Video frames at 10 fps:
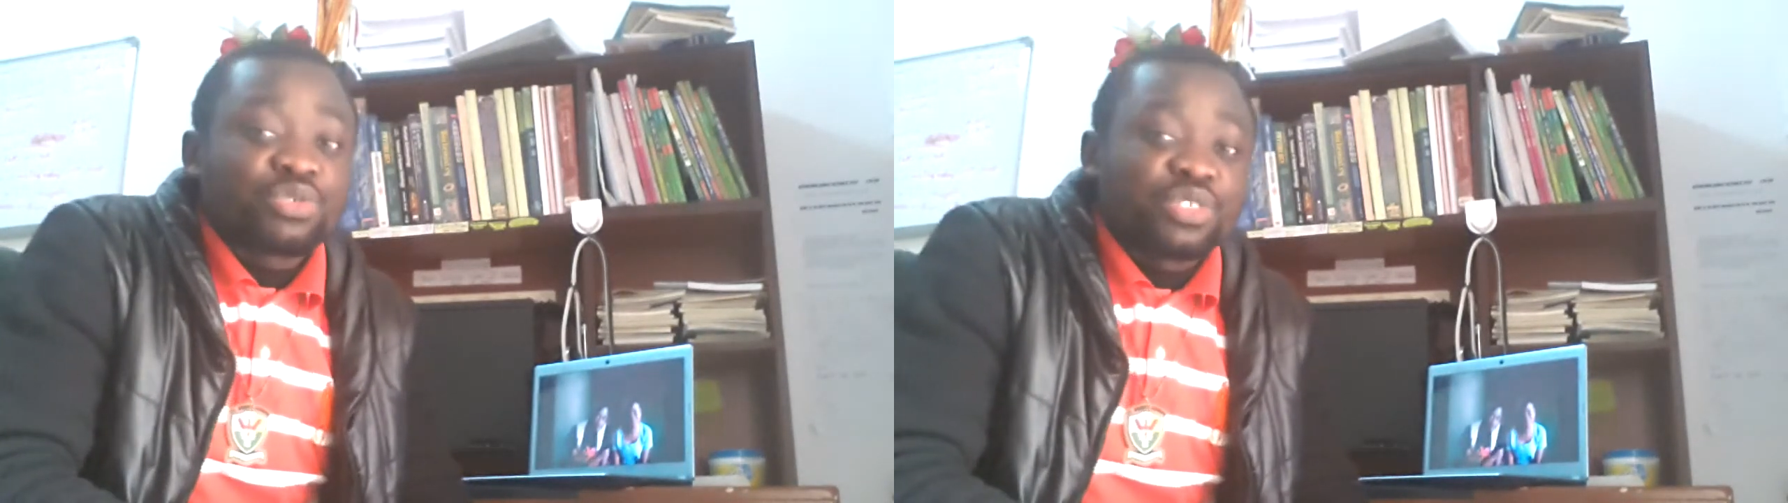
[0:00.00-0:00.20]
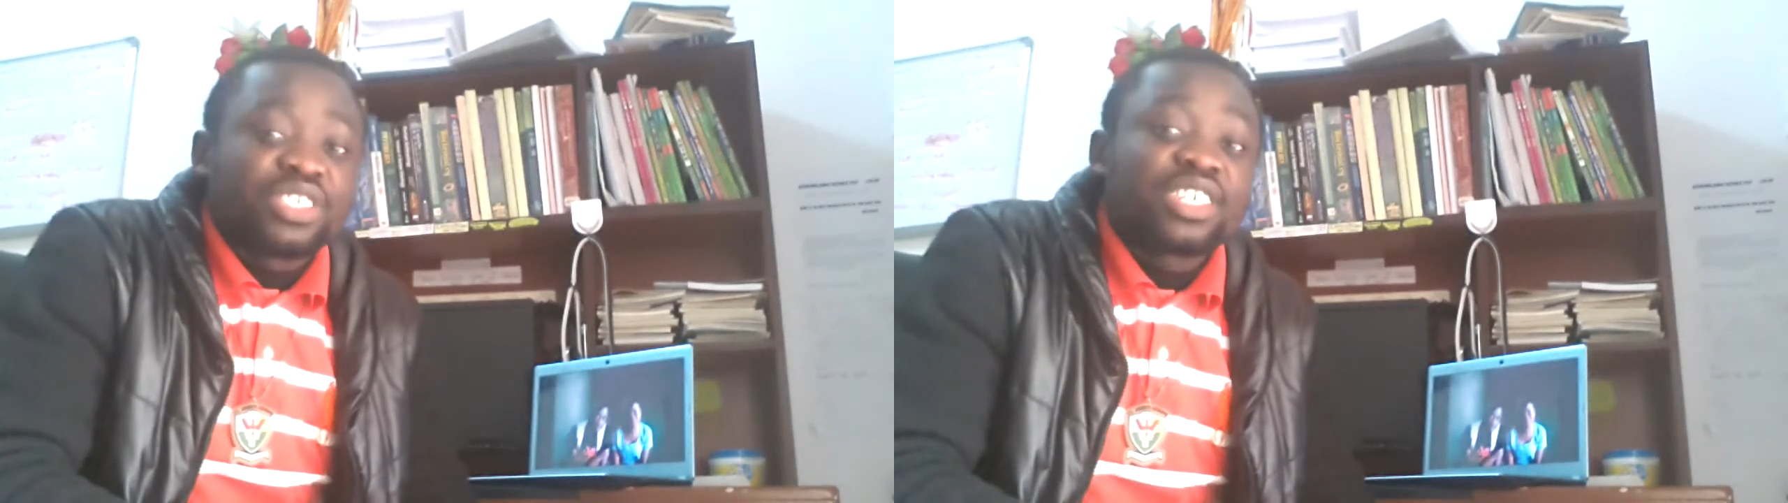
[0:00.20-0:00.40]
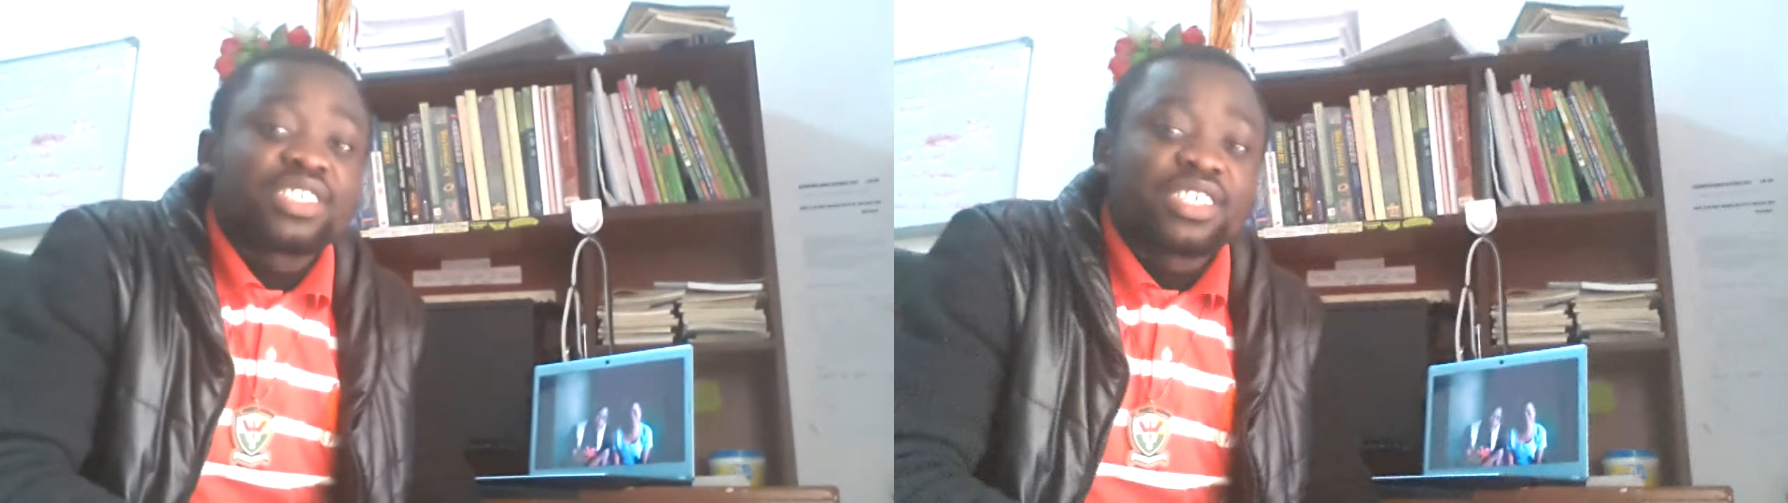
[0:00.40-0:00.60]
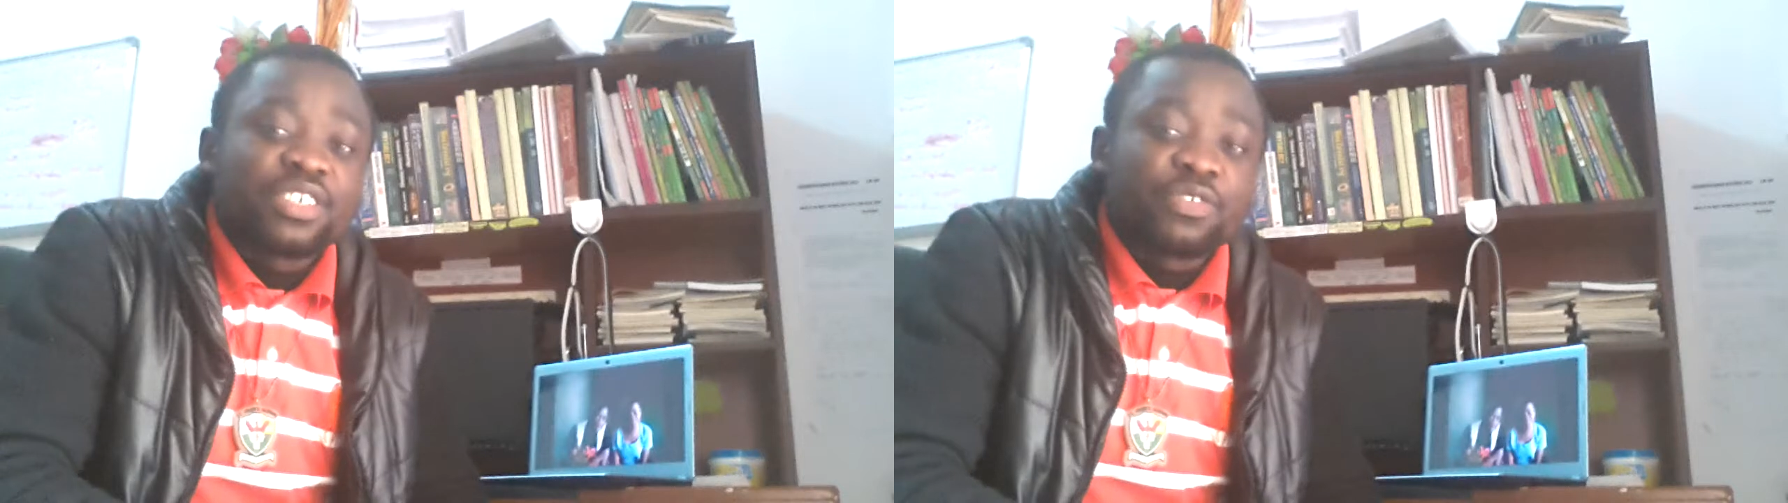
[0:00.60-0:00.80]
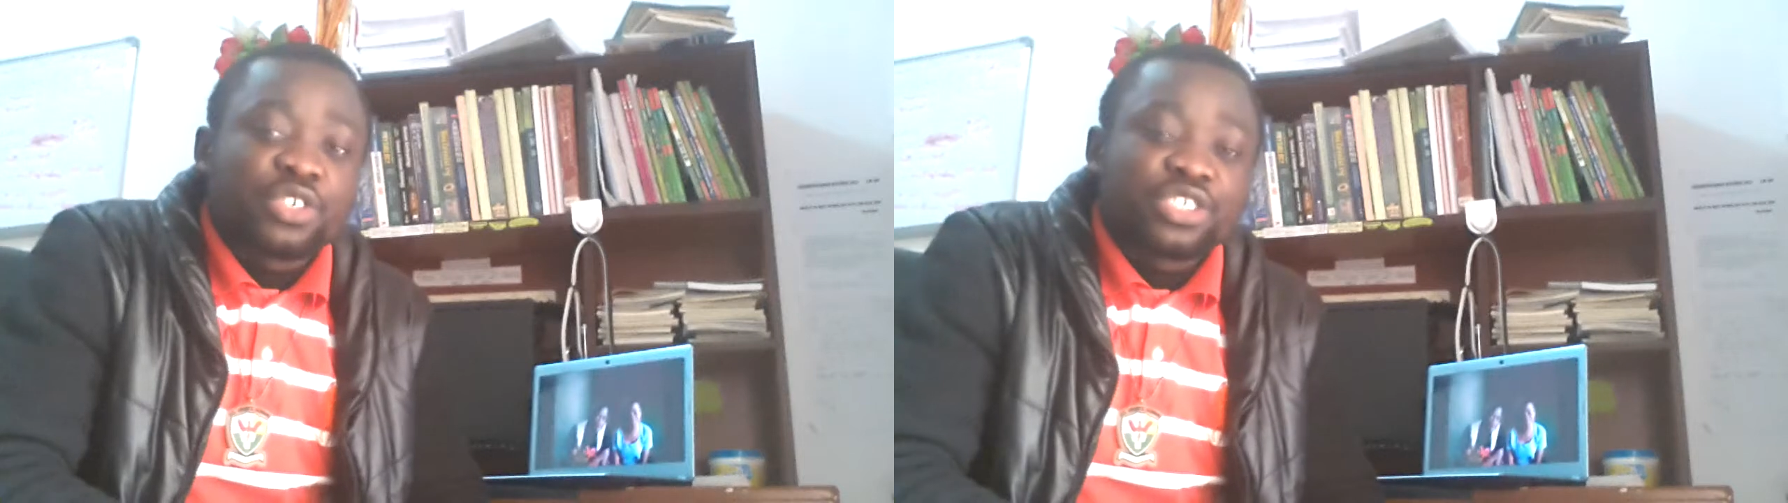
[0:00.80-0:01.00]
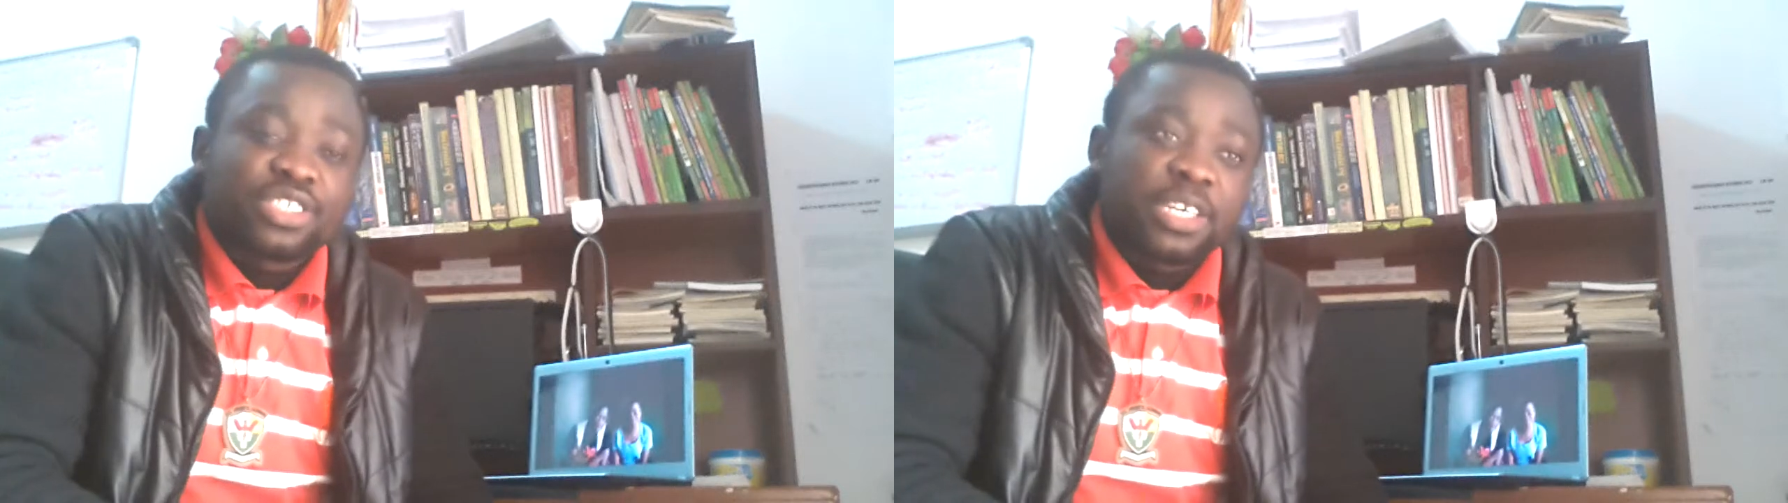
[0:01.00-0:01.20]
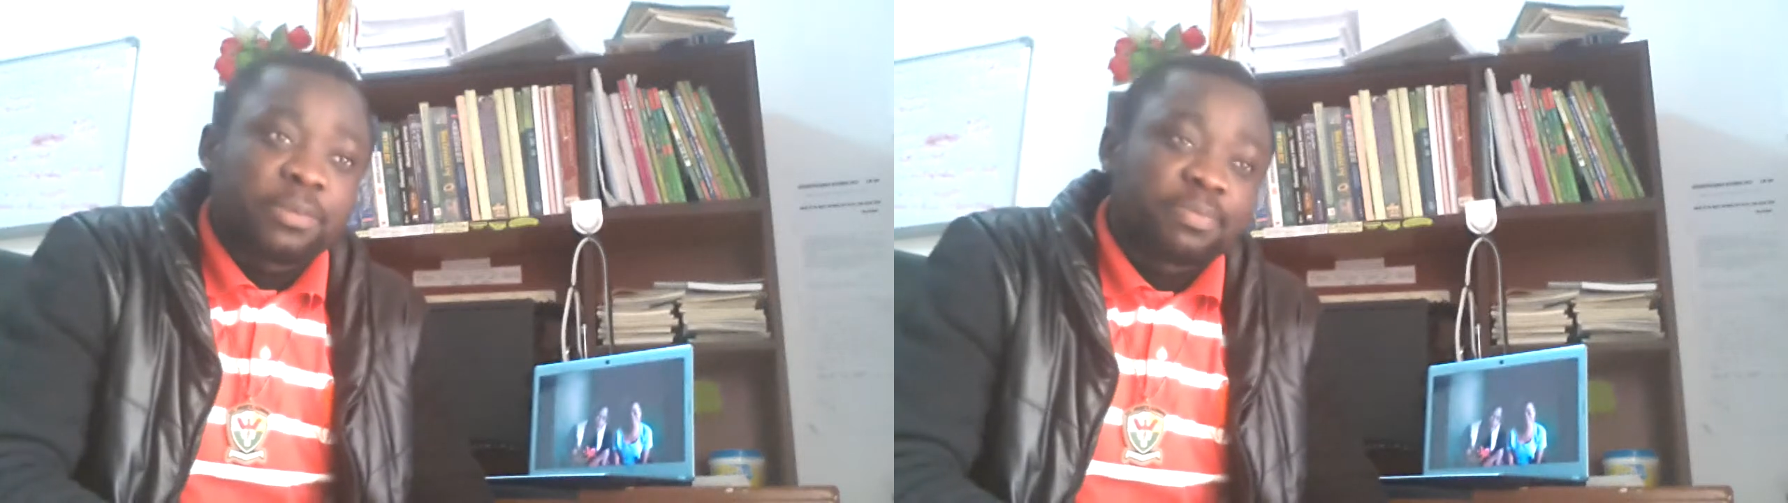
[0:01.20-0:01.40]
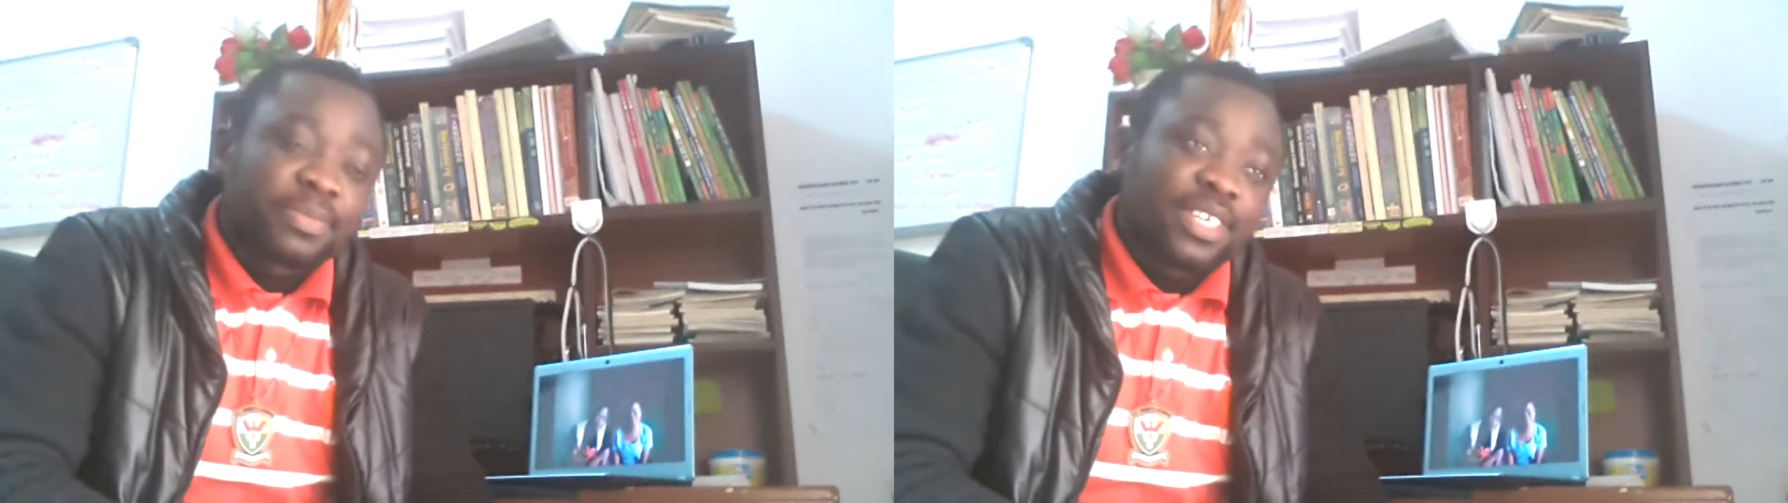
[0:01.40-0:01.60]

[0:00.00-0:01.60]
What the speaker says: rejected the first time.